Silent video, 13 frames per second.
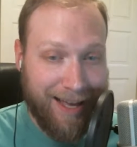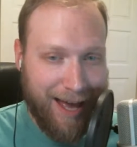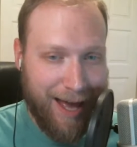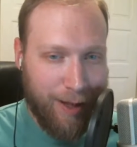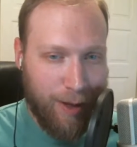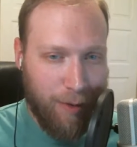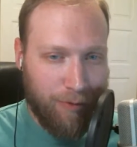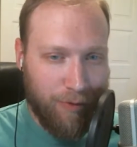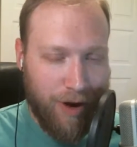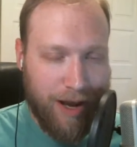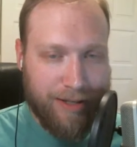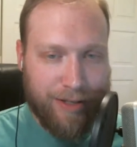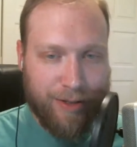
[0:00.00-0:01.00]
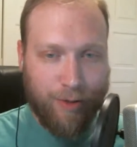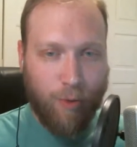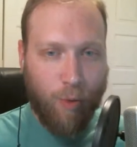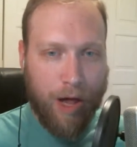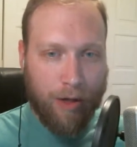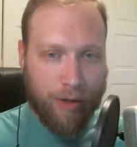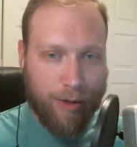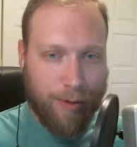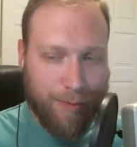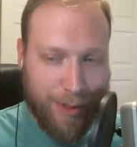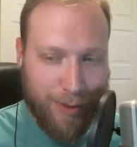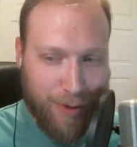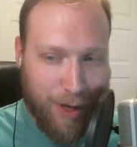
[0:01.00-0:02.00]
Hello, friends.
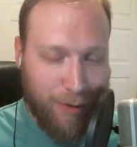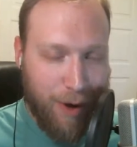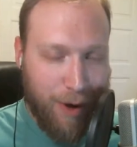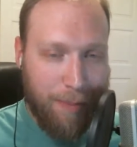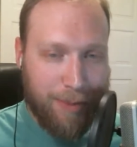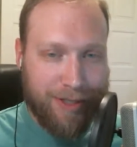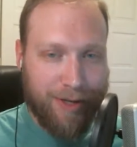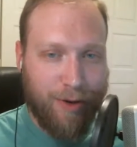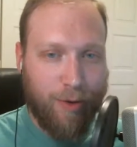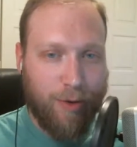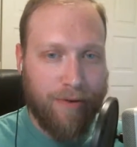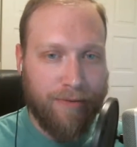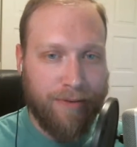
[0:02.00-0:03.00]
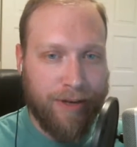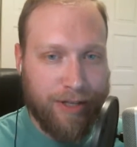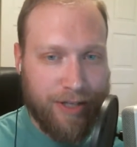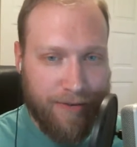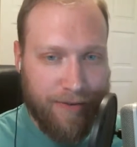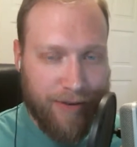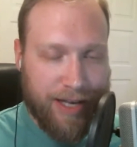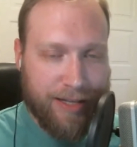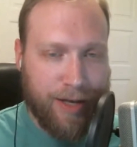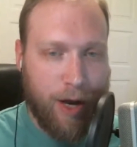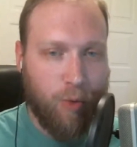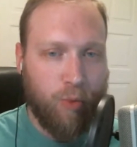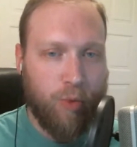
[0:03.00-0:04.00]
Welcome to another episode of TV is
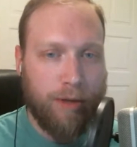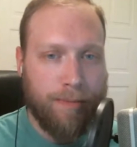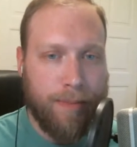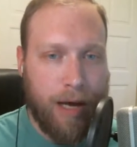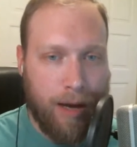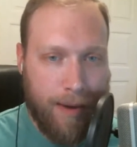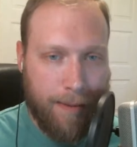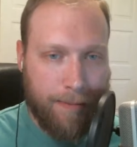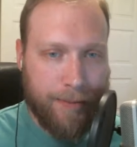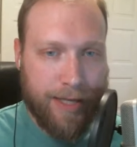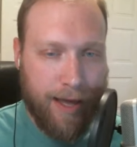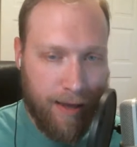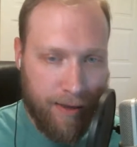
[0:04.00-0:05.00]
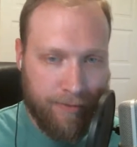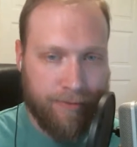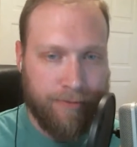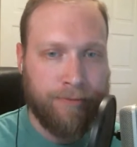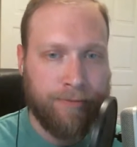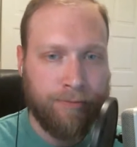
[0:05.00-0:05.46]
Our Real Mom. I'm Dave,